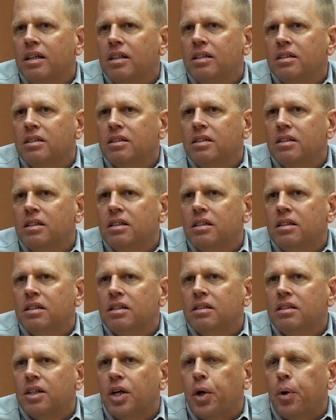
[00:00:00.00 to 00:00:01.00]
is the,
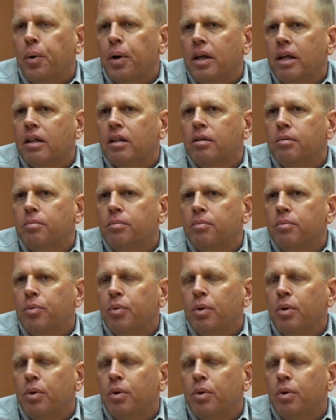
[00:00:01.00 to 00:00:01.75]
the curriculum